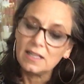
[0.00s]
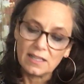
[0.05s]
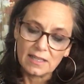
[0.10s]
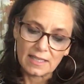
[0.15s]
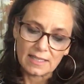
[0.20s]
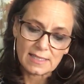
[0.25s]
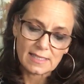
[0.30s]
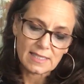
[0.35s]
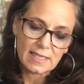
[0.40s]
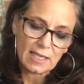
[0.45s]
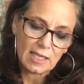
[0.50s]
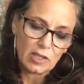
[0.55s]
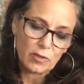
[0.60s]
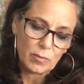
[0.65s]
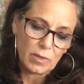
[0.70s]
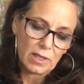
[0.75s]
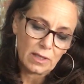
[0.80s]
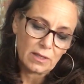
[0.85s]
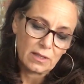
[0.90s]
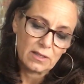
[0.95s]
like
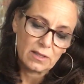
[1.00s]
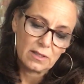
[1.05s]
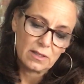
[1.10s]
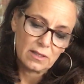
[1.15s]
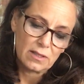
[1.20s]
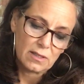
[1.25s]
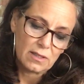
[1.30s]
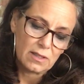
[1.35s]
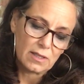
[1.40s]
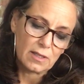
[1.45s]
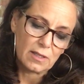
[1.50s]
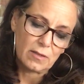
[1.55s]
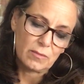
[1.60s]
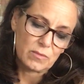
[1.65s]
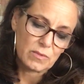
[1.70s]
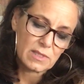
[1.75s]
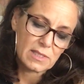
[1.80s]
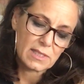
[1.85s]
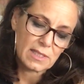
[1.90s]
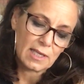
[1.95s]
scheme,
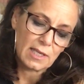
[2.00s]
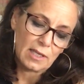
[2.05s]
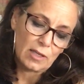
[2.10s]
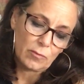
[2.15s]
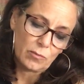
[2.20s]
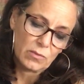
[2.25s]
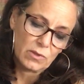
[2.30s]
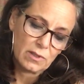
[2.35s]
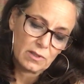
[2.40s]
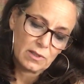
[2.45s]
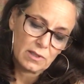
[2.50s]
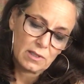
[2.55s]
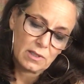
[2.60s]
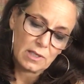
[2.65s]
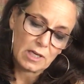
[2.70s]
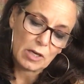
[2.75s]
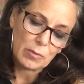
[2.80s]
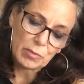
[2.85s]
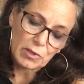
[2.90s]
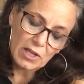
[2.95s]

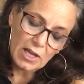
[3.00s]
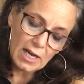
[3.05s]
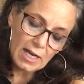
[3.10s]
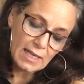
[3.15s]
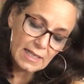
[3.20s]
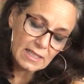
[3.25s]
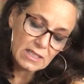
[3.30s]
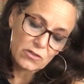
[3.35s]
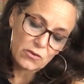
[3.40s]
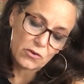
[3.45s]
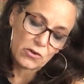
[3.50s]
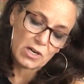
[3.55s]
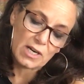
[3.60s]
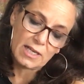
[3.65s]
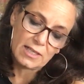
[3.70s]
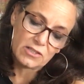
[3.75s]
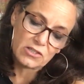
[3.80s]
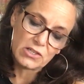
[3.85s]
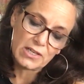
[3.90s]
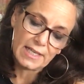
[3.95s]
a plot or
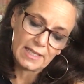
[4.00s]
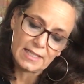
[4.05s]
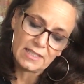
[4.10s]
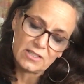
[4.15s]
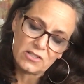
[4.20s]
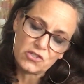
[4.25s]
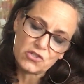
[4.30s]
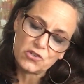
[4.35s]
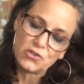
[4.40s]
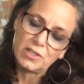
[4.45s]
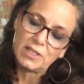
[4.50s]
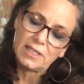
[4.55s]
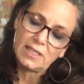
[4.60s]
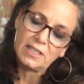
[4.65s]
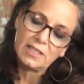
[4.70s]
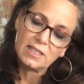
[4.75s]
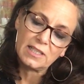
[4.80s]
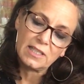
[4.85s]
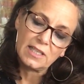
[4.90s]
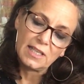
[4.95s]
underhand
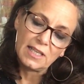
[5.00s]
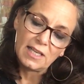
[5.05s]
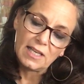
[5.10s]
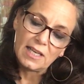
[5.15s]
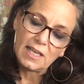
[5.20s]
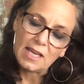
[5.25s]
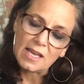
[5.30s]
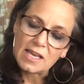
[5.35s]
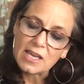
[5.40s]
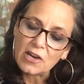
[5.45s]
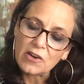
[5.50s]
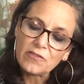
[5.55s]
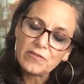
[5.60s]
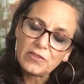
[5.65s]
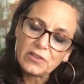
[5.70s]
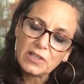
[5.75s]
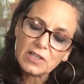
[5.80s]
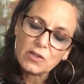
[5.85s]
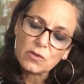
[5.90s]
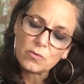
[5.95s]
intrigue, a
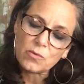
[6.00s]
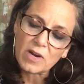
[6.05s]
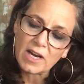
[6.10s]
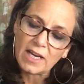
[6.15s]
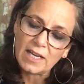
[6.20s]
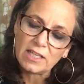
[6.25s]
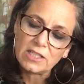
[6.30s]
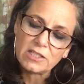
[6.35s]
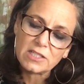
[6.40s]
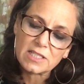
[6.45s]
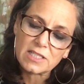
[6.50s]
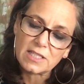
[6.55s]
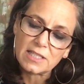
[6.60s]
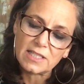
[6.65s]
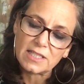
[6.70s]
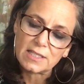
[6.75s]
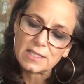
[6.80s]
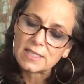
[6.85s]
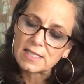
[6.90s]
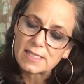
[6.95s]
carefully arranged
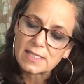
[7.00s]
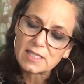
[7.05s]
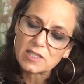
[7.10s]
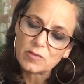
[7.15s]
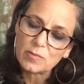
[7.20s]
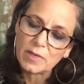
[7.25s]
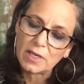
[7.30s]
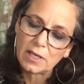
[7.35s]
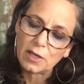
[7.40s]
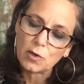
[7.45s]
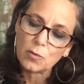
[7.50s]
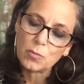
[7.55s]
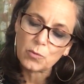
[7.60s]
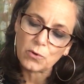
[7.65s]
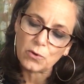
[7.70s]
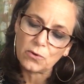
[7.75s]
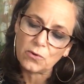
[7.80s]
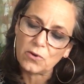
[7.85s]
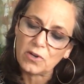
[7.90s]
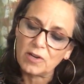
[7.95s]
and systematic
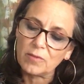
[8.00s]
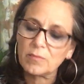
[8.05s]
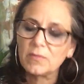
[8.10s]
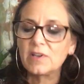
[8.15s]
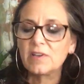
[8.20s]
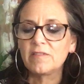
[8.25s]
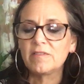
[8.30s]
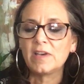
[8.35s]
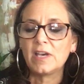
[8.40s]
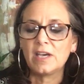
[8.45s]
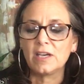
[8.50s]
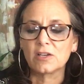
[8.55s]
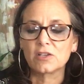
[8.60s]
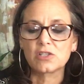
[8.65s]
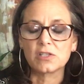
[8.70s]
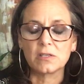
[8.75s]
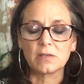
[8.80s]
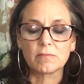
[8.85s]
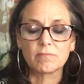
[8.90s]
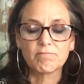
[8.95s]
program of
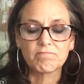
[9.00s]
action.